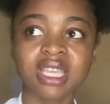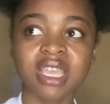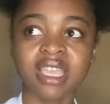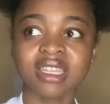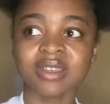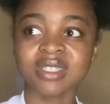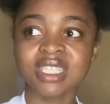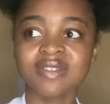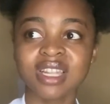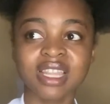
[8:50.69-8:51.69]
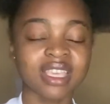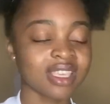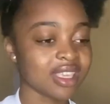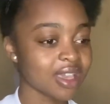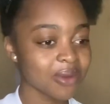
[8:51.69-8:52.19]
and I was just feeling like,
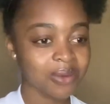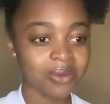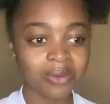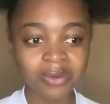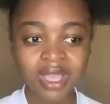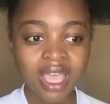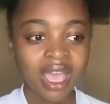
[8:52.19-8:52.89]
yeah, cool,